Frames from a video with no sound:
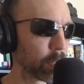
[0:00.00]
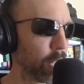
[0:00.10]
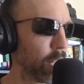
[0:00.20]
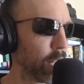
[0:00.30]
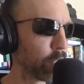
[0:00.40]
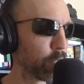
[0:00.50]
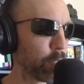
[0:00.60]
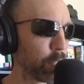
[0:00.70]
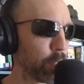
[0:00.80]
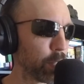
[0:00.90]
So
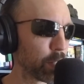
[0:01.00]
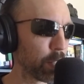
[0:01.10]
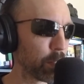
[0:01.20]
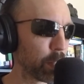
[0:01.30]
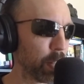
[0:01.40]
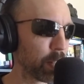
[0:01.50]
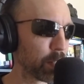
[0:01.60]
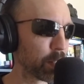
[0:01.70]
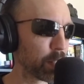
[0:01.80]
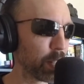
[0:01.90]
if you're doing this every day, it
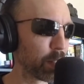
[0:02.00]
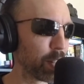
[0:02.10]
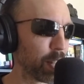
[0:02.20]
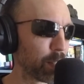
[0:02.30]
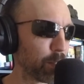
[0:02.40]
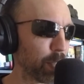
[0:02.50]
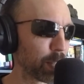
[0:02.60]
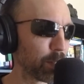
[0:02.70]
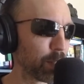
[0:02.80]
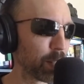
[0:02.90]
doesn't sound that
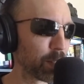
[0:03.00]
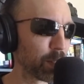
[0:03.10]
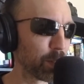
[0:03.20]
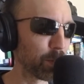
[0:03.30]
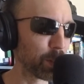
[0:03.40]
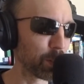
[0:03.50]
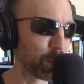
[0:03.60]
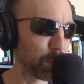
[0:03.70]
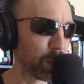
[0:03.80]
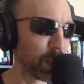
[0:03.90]
effective now, does it, Fuzzy
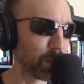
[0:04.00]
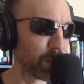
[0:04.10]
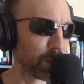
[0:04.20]
Spirals?